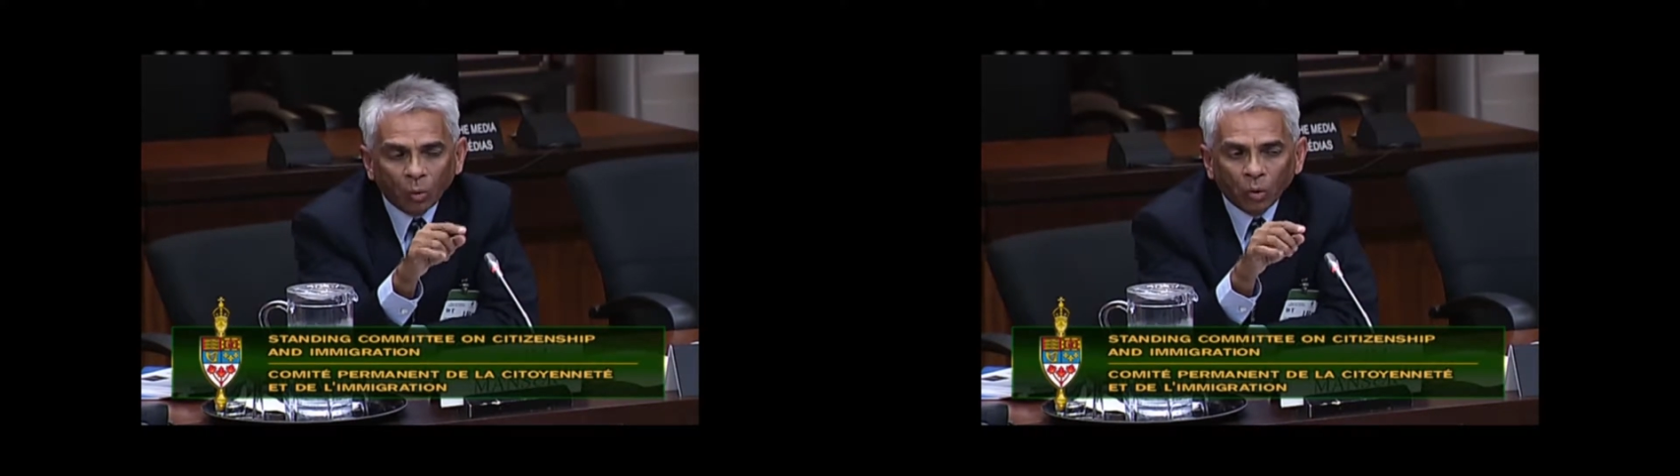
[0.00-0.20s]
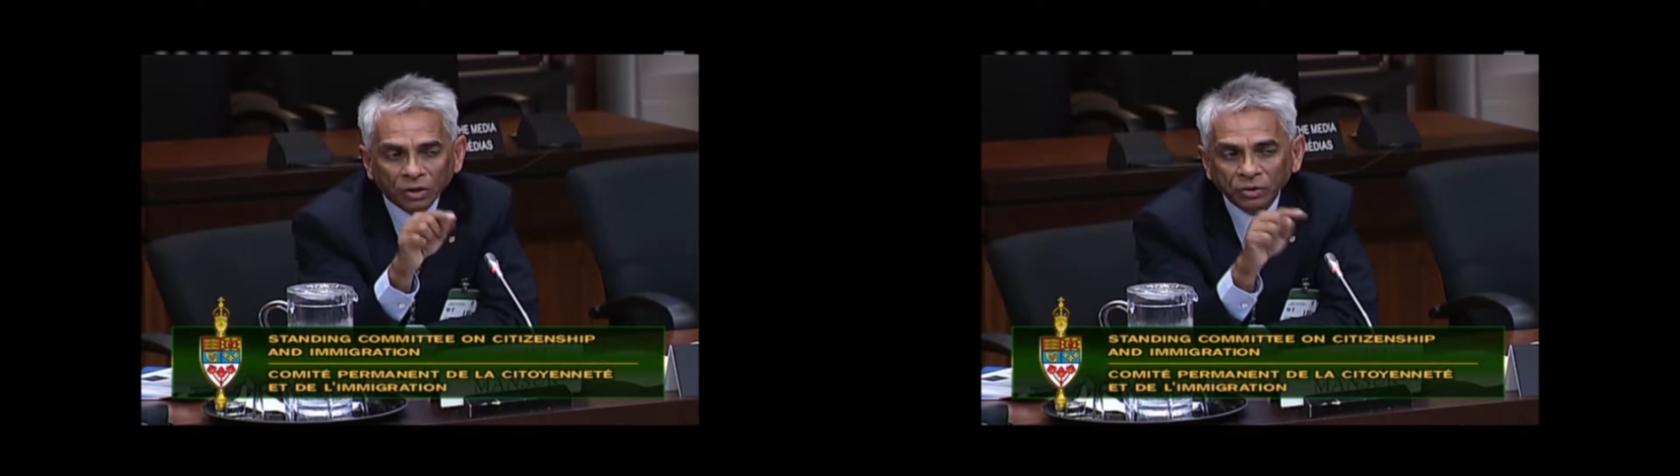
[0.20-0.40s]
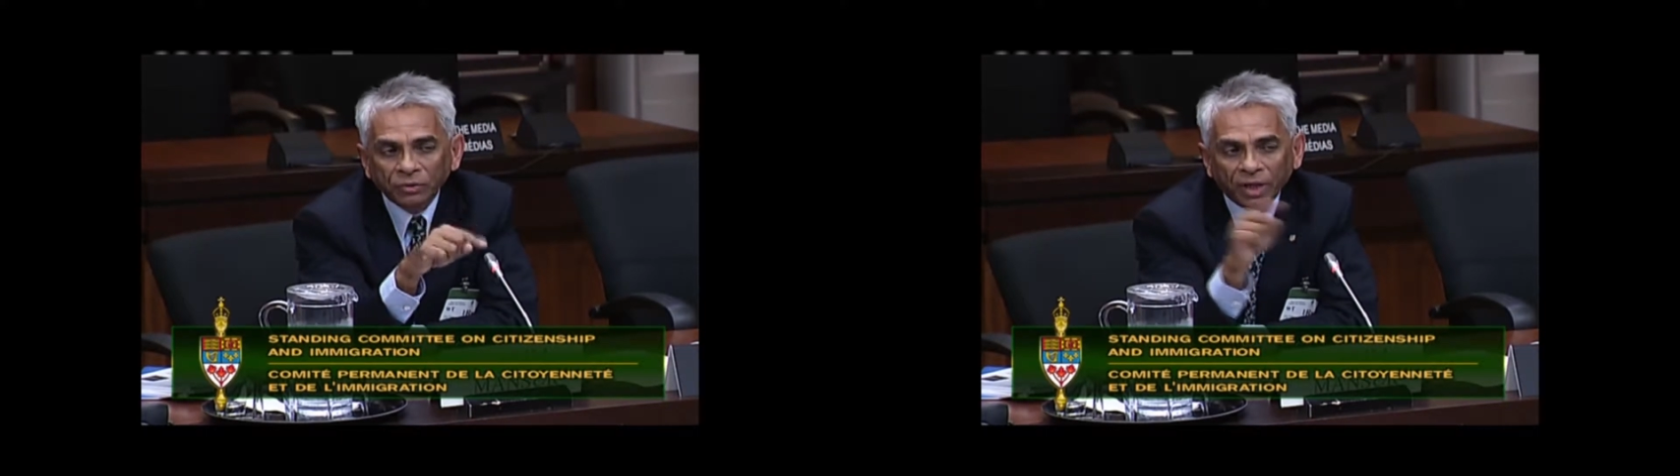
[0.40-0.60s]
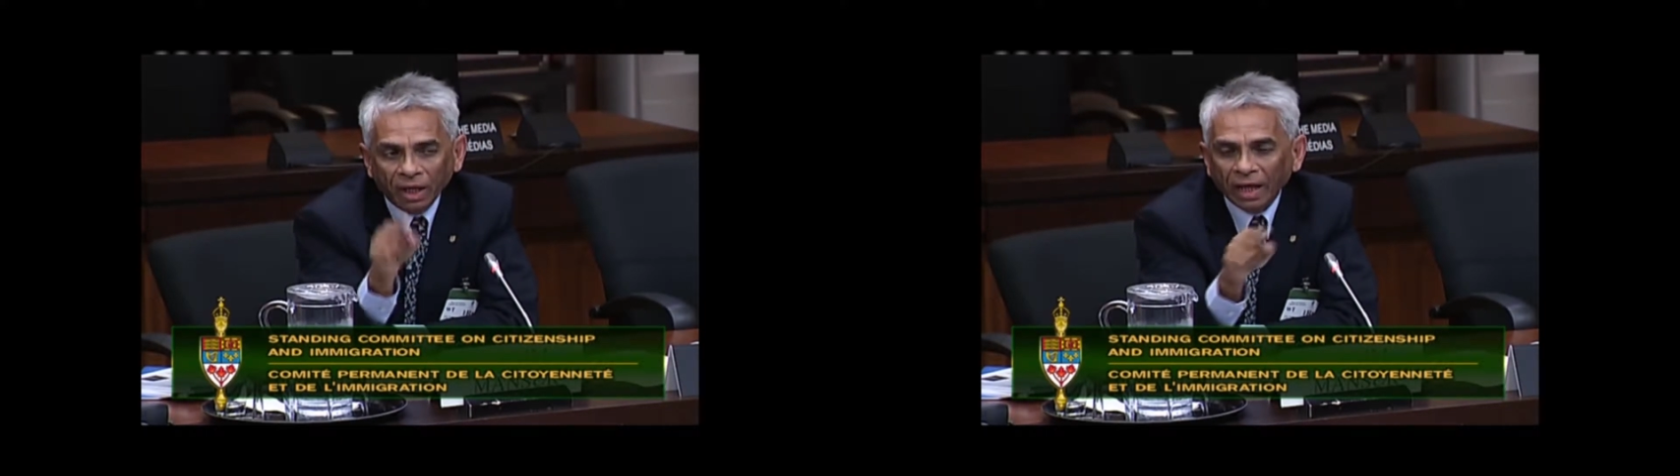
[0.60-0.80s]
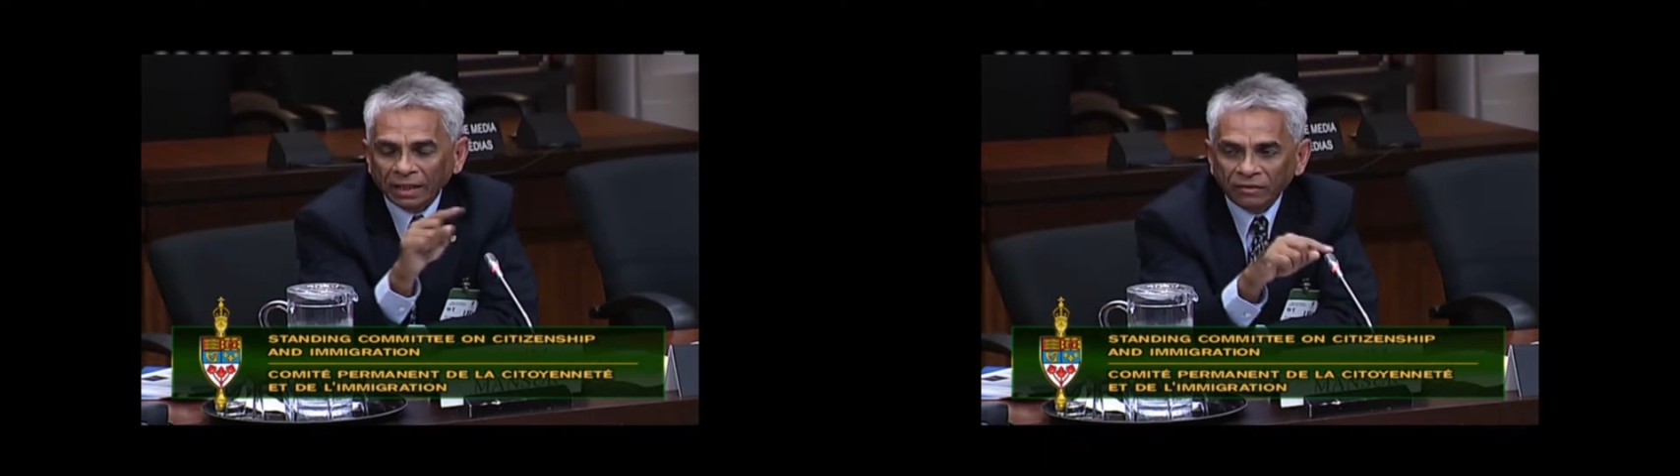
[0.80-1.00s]
what do you
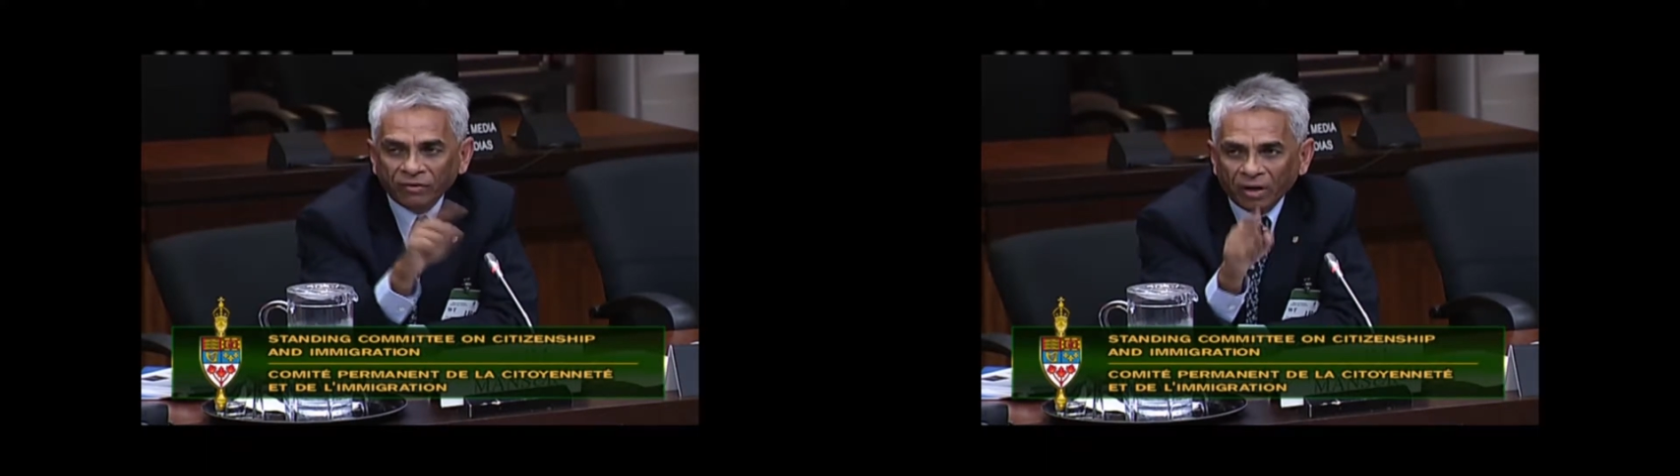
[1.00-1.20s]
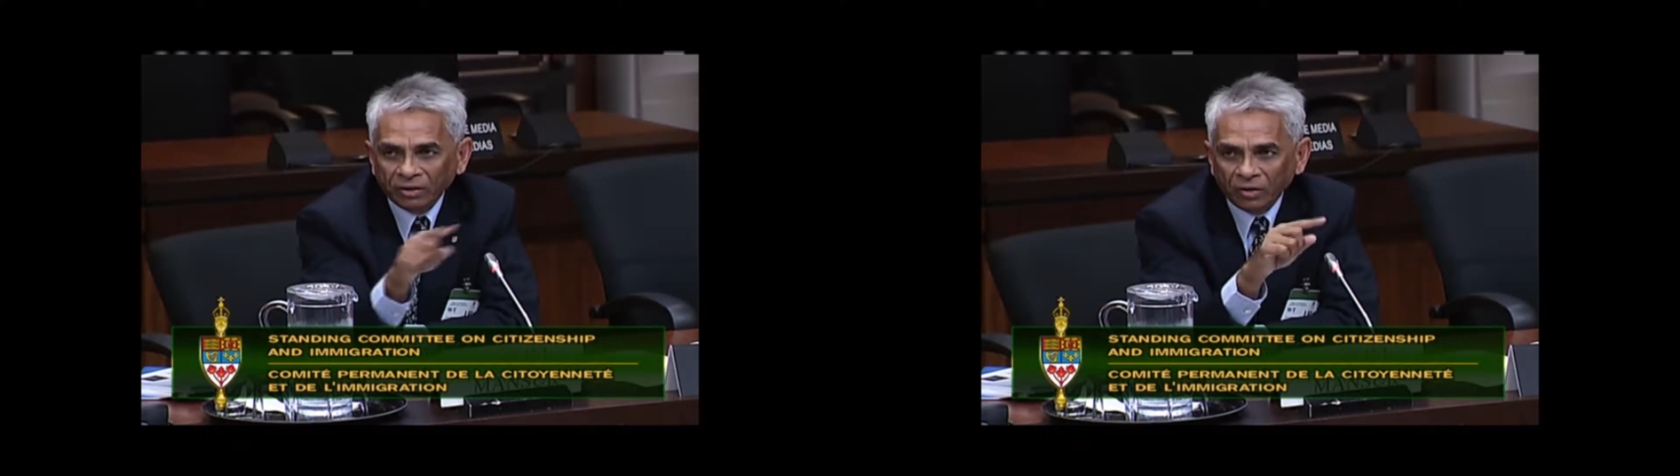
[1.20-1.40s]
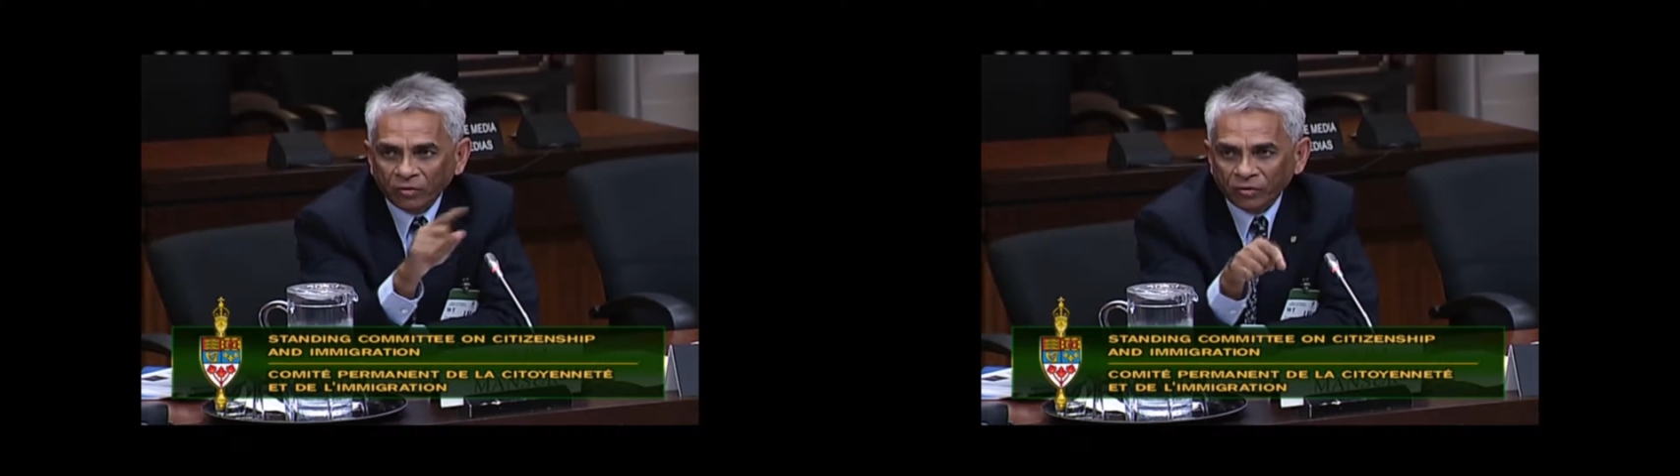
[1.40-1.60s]
think as a father of